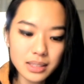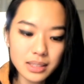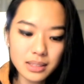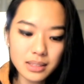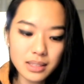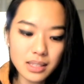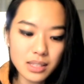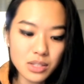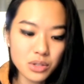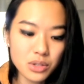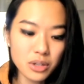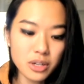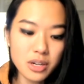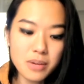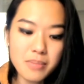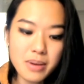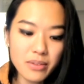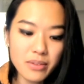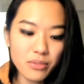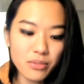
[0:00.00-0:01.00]
this
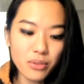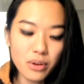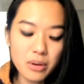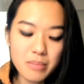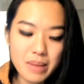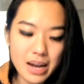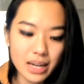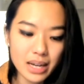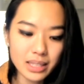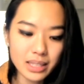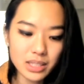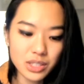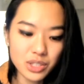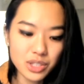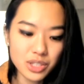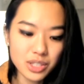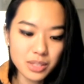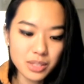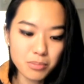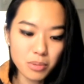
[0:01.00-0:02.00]
tournament format is
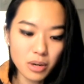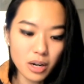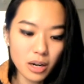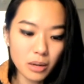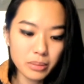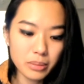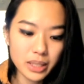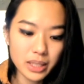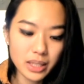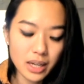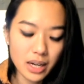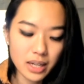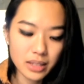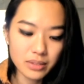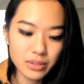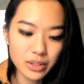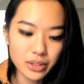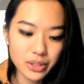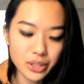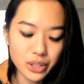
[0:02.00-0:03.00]
just probably
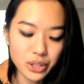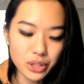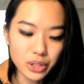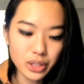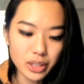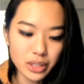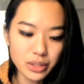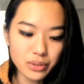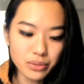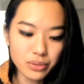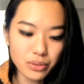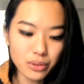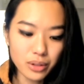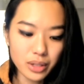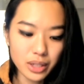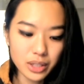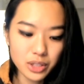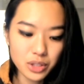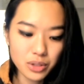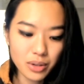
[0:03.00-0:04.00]
not very good
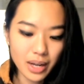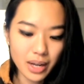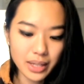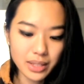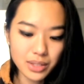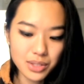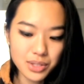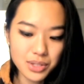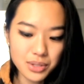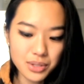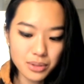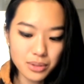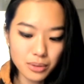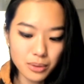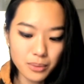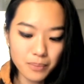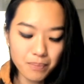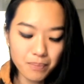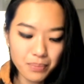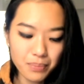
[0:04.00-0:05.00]
for trying
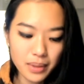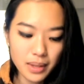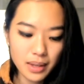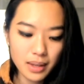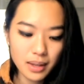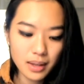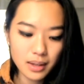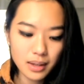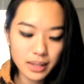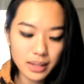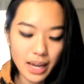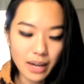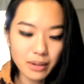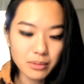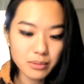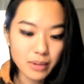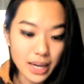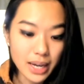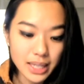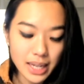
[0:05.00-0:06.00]
to
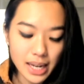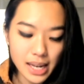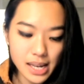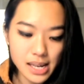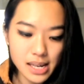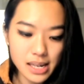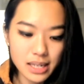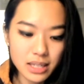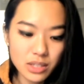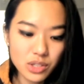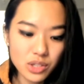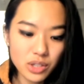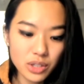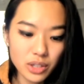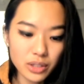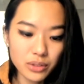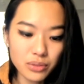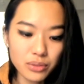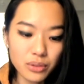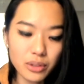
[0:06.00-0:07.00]
gain rating. It's
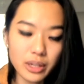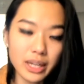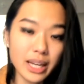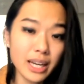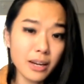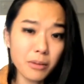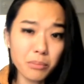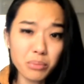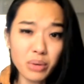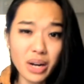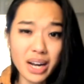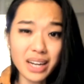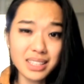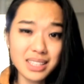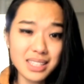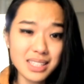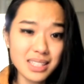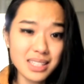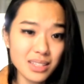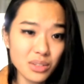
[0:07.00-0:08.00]
good for getting
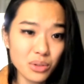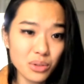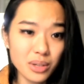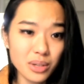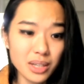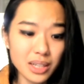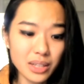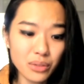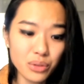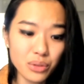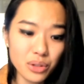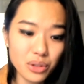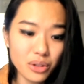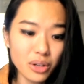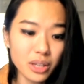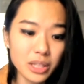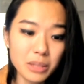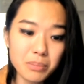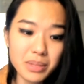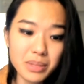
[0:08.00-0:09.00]
practice in, or if you're
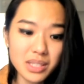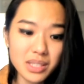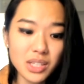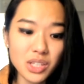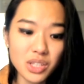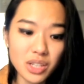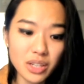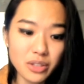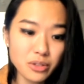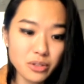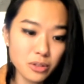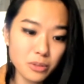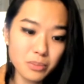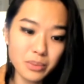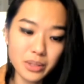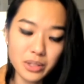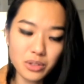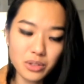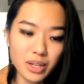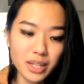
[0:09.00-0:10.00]
on a busy schedule,
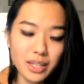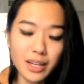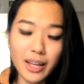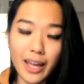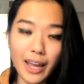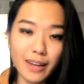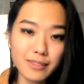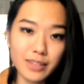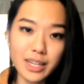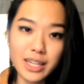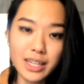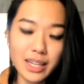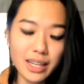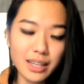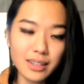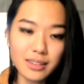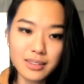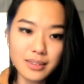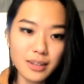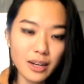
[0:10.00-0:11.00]
but trying to gain
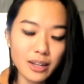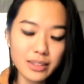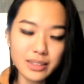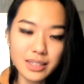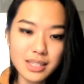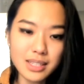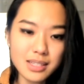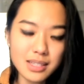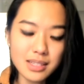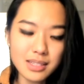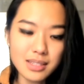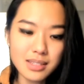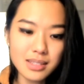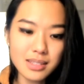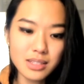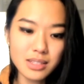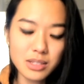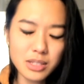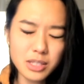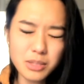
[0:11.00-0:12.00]
rating on this
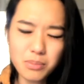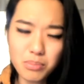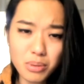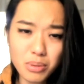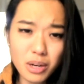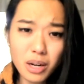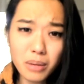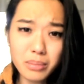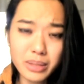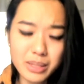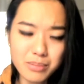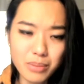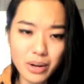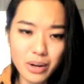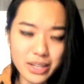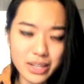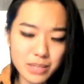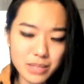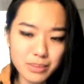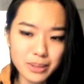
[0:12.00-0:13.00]
is just probably
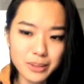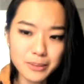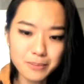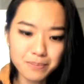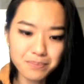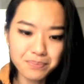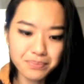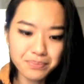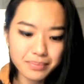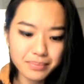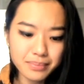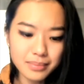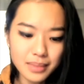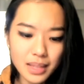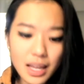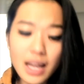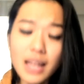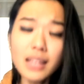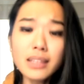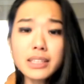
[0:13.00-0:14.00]
impossible.
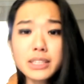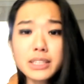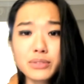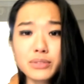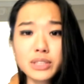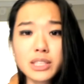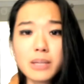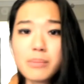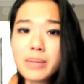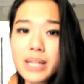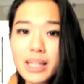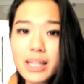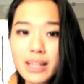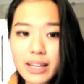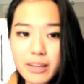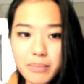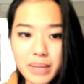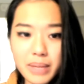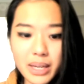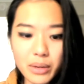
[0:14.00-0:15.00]
At least for somebody
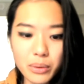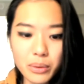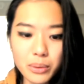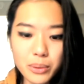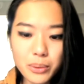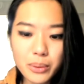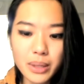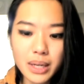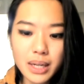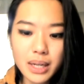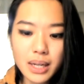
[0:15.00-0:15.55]
like me who,